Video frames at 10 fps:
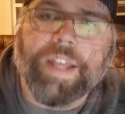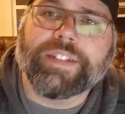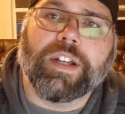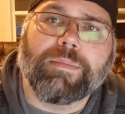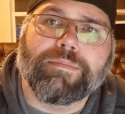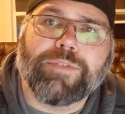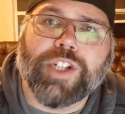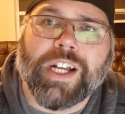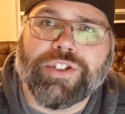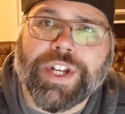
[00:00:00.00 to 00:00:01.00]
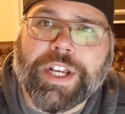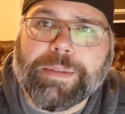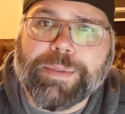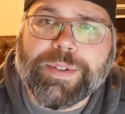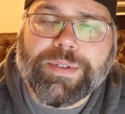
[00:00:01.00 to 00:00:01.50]
Next up, Josh
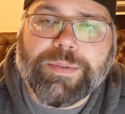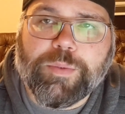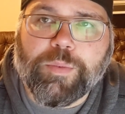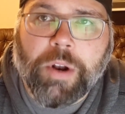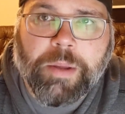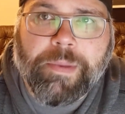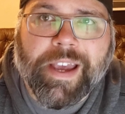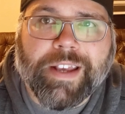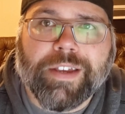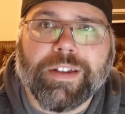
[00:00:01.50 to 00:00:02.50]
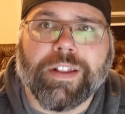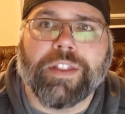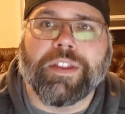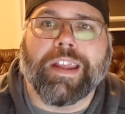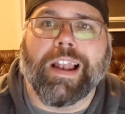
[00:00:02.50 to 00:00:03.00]
Jacobs, running back,
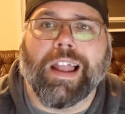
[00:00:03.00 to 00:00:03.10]
the